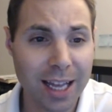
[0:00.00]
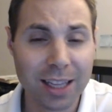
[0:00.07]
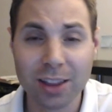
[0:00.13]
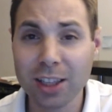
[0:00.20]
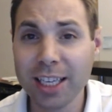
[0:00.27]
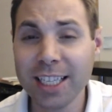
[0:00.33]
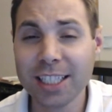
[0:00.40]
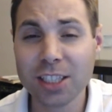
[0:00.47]

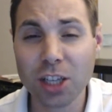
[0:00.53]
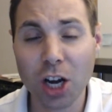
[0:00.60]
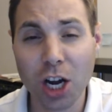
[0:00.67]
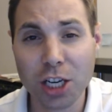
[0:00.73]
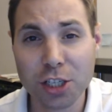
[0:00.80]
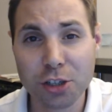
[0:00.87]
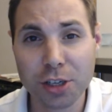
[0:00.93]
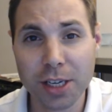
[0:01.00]
at least
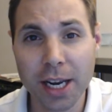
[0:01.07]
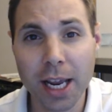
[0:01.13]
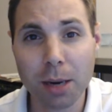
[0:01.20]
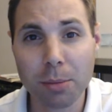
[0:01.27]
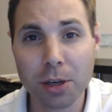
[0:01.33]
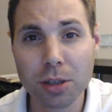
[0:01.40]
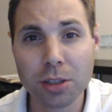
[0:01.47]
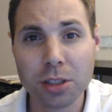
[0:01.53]
100
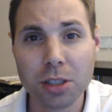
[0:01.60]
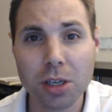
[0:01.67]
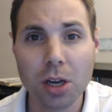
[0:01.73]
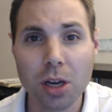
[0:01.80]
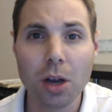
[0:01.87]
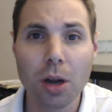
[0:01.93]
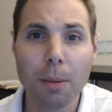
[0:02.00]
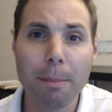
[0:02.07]
neighbors.
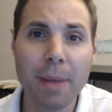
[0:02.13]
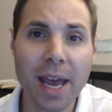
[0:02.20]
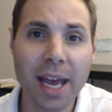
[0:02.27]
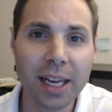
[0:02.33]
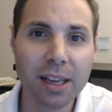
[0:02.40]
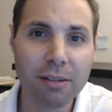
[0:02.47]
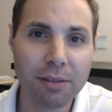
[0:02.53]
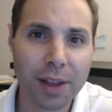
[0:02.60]

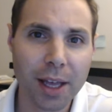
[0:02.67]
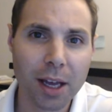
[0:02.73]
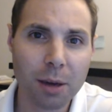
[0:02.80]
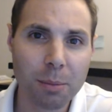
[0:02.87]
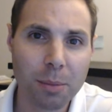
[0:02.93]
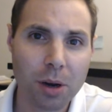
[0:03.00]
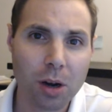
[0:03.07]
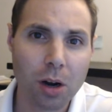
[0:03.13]
Many of
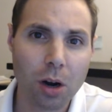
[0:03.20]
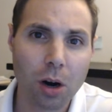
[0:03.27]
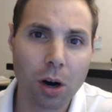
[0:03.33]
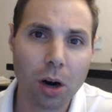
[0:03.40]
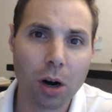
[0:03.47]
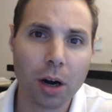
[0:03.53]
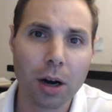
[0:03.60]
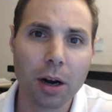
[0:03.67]
them
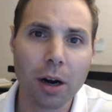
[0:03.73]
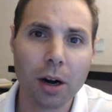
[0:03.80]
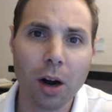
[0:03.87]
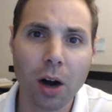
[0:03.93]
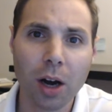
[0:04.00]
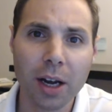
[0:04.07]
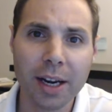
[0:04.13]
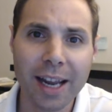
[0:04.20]
are
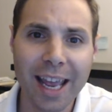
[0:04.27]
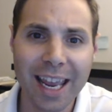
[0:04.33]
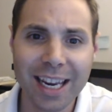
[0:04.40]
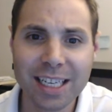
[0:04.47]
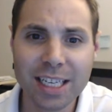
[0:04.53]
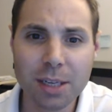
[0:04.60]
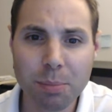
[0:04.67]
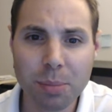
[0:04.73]
on
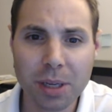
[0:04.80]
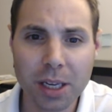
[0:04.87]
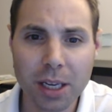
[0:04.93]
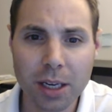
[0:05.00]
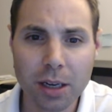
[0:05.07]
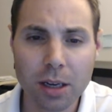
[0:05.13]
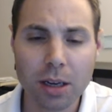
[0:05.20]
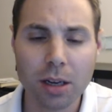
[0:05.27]

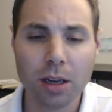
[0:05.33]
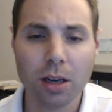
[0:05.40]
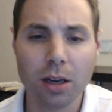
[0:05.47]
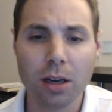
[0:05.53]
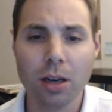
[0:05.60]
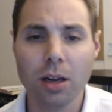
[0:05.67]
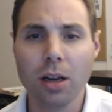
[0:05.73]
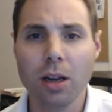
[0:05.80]
ADP,
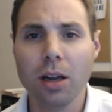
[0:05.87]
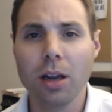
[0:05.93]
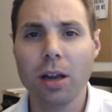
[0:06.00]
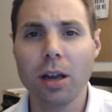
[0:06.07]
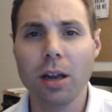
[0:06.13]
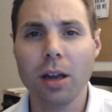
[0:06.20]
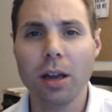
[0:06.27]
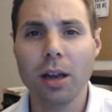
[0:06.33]

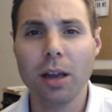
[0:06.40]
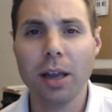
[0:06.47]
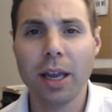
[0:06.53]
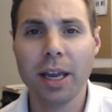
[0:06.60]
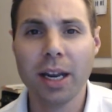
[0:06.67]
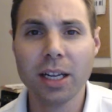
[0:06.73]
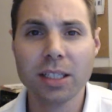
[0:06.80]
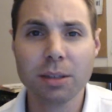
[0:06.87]

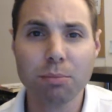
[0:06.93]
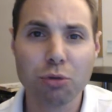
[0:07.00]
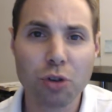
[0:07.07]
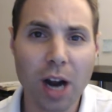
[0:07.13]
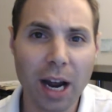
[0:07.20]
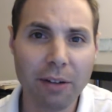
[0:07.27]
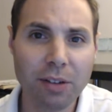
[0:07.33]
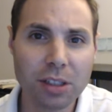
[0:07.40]
and it's a
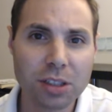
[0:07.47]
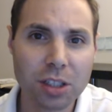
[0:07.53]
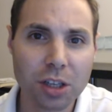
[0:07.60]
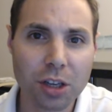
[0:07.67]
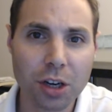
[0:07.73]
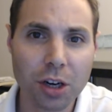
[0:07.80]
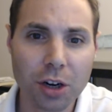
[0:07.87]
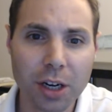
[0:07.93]
private
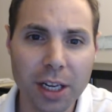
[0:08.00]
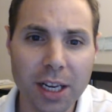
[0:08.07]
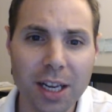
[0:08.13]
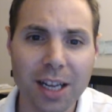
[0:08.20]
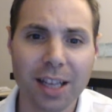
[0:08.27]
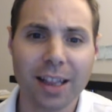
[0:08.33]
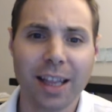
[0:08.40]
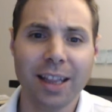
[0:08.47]

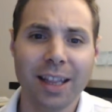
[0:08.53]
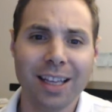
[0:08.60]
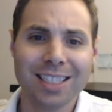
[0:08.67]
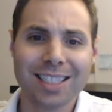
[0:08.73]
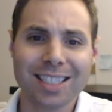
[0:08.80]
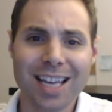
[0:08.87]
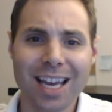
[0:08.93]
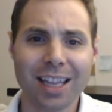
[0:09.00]
security. Then
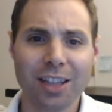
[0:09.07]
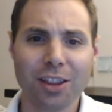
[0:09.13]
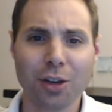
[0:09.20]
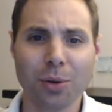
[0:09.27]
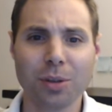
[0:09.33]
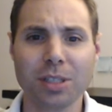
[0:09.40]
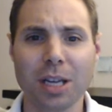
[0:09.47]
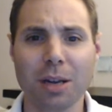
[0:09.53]
they said that
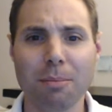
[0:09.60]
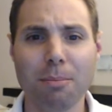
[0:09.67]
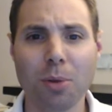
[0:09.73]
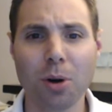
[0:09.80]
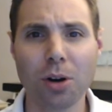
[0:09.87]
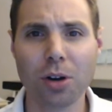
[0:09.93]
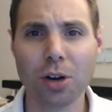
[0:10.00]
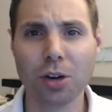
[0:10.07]
there was like
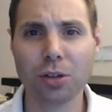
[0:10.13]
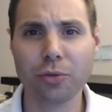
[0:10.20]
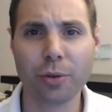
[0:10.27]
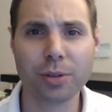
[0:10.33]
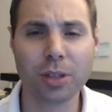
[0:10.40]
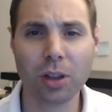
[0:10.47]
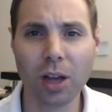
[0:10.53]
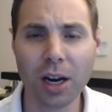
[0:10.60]
murders,
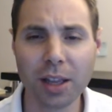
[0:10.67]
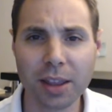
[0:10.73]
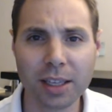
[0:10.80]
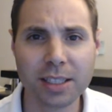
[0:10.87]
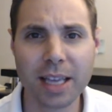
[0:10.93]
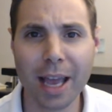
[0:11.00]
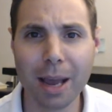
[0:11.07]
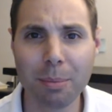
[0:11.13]
there was a lot of
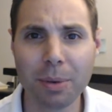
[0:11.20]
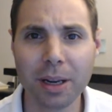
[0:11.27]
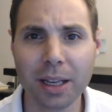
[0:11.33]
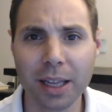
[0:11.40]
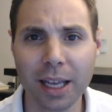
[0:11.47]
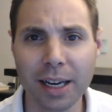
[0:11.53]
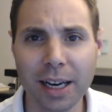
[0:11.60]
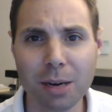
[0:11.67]
things
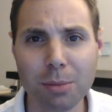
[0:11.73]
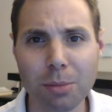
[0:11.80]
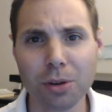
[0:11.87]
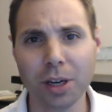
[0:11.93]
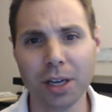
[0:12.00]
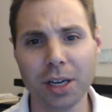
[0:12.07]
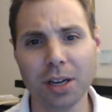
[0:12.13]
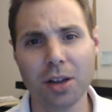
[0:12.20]
happening in that
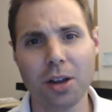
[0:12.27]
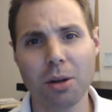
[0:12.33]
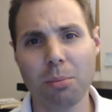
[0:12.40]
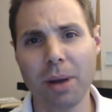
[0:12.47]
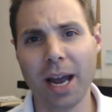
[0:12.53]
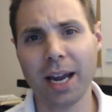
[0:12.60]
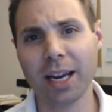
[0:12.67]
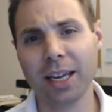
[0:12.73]
neighborhood
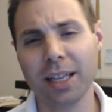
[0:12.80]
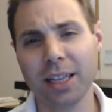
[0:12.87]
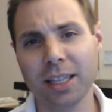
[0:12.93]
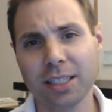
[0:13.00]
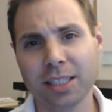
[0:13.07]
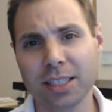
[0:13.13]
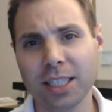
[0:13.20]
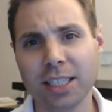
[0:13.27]
back in
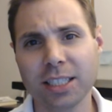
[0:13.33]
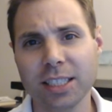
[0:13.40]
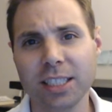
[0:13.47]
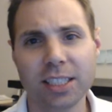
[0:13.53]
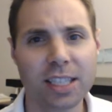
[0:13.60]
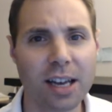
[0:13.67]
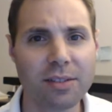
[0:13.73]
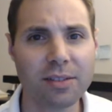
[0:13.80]
the 60s,
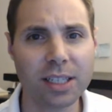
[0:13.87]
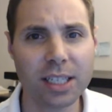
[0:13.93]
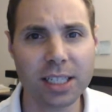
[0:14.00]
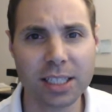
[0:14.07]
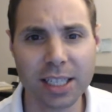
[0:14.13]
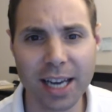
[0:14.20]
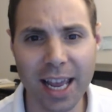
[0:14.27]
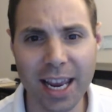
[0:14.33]

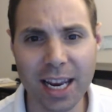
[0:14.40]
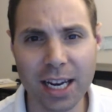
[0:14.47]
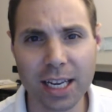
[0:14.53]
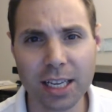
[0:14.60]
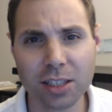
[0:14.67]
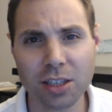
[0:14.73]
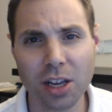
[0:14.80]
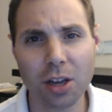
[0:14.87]
70s, and
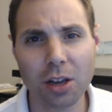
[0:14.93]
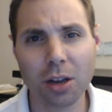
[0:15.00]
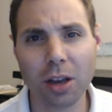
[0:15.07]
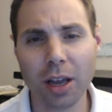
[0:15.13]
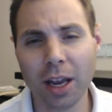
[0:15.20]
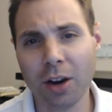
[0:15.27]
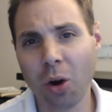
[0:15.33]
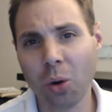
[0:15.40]
80s,
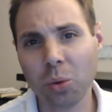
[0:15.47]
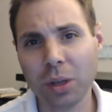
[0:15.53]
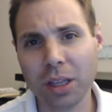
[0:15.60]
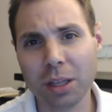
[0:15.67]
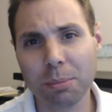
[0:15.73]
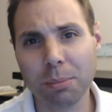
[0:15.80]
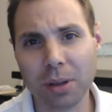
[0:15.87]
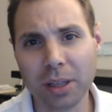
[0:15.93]
and
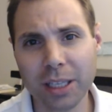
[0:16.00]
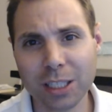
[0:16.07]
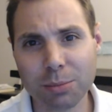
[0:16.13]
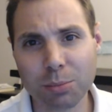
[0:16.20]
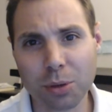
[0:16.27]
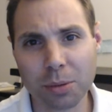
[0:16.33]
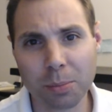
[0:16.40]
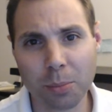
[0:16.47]
only the
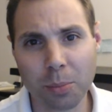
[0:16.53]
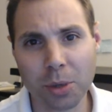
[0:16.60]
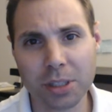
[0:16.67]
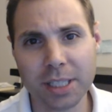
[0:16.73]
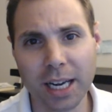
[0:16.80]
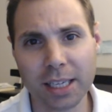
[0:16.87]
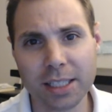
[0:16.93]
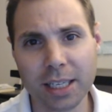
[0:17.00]
police were
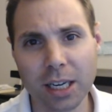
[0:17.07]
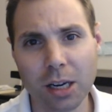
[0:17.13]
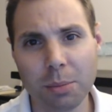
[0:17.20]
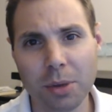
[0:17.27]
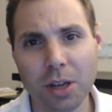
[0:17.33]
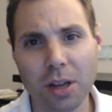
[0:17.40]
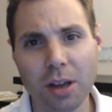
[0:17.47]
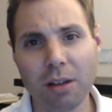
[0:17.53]
protecting
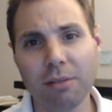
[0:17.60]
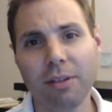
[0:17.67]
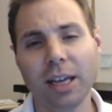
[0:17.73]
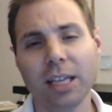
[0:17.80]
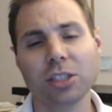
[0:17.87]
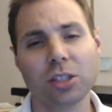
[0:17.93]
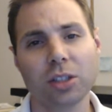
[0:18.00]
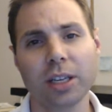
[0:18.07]
them.
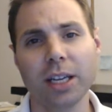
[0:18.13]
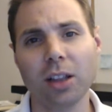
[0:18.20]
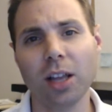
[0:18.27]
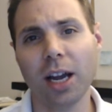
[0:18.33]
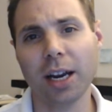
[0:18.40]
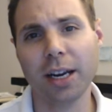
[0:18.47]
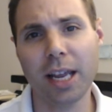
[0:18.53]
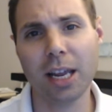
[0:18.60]
Eventually, a
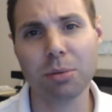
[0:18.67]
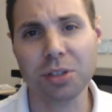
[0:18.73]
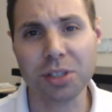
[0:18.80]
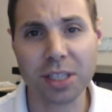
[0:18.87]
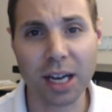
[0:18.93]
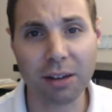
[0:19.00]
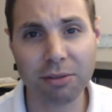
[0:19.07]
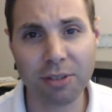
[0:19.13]
lot of
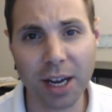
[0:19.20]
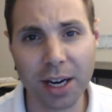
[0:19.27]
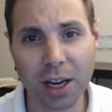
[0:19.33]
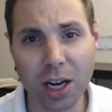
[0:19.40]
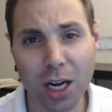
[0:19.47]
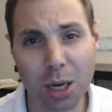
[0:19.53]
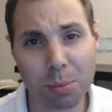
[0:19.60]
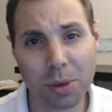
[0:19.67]
neighbors got
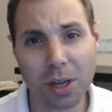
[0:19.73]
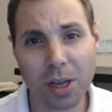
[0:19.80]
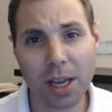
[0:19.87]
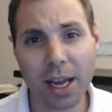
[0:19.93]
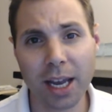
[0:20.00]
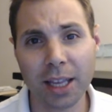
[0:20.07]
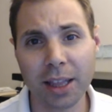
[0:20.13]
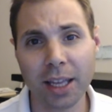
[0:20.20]
fed up,
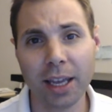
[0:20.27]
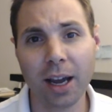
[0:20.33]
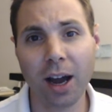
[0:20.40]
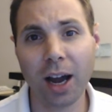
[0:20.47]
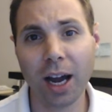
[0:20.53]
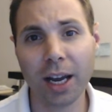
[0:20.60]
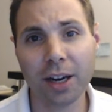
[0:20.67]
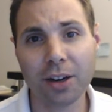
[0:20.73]
and they
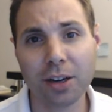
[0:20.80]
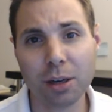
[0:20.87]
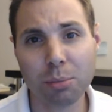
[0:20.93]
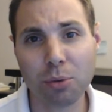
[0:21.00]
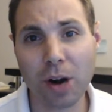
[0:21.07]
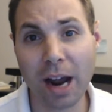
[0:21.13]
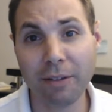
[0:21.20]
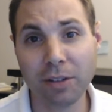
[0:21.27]
hired
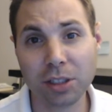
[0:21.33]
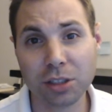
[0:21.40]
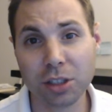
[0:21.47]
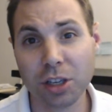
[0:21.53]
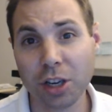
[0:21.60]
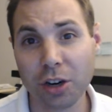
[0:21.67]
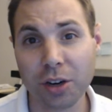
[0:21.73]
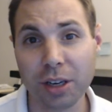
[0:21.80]
a private
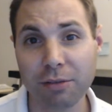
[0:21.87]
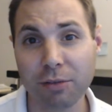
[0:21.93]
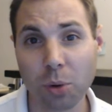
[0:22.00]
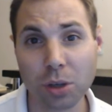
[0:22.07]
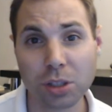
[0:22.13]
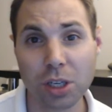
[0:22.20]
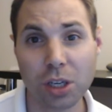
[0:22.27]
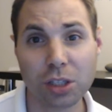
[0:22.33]
security
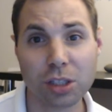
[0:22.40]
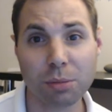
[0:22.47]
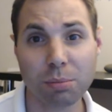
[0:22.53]
force